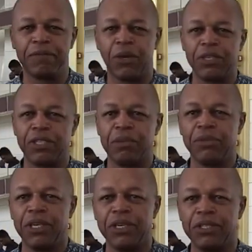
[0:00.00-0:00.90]

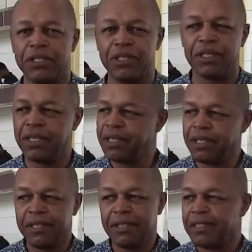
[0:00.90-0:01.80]
30-some years, and
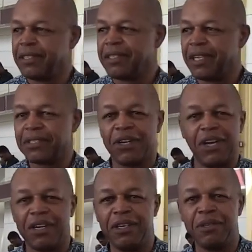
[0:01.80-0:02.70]
that's
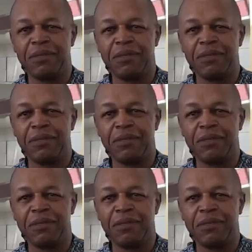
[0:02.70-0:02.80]
all I know.